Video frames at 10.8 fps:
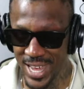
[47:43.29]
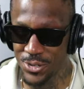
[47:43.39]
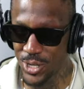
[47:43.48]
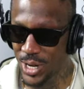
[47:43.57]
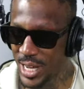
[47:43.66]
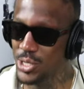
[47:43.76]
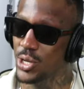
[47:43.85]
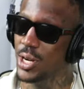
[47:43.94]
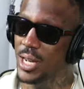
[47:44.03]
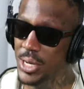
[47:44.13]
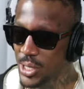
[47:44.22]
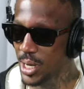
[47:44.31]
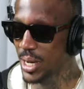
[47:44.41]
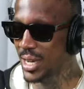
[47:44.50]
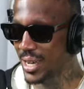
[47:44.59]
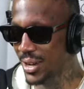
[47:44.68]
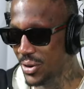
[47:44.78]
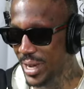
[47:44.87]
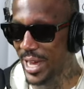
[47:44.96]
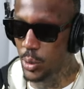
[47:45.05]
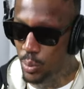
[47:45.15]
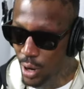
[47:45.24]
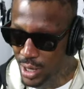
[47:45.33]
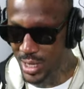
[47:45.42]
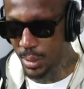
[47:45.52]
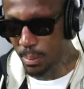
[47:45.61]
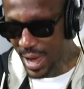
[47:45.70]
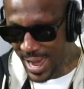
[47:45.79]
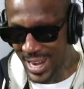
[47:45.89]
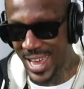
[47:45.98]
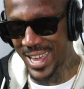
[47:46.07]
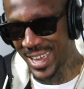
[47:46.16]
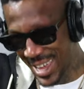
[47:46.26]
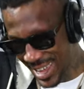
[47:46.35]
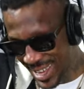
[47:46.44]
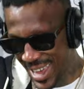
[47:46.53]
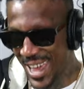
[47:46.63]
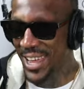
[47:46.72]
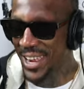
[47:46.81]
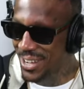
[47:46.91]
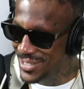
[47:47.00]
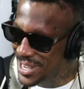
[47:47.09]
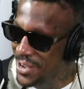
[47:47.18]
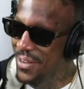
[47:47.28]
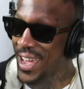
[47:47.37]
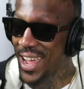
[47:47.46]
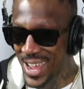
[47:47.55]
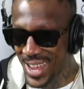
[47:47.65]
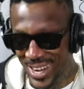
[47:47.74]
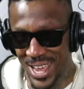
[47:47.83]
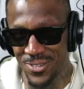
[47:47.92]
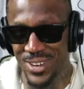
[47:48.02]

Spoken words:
He was on the handlebars of the bike. Like, hey, you know, hey, like,